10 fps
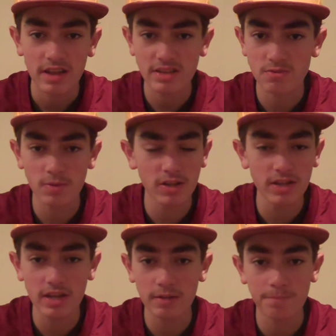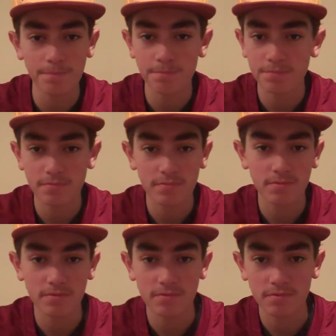that's really
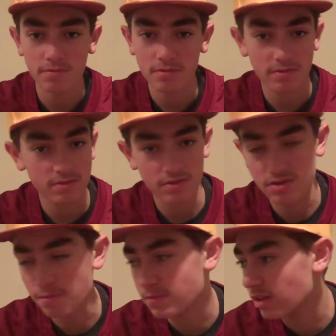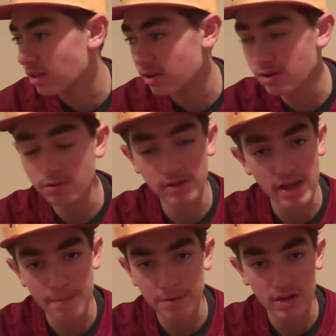something that can only
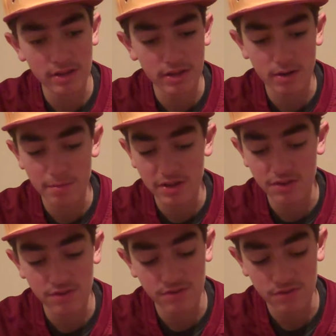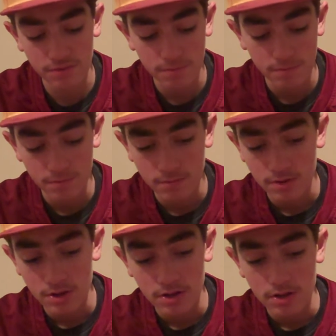happen on there, because
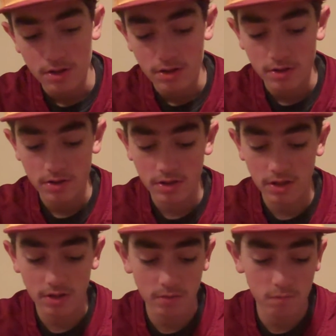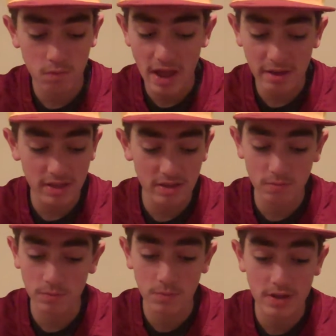the way
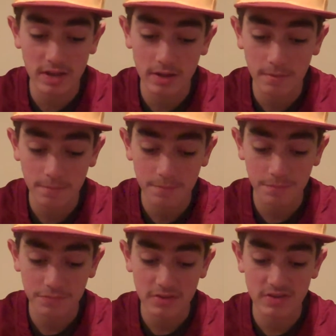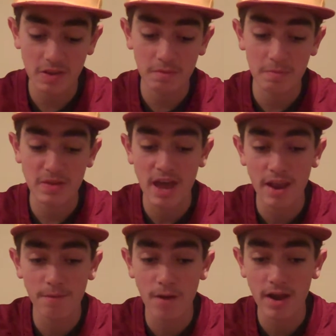that we seem to be
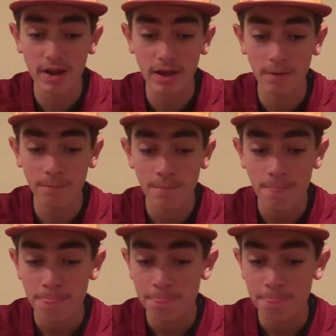headed right now,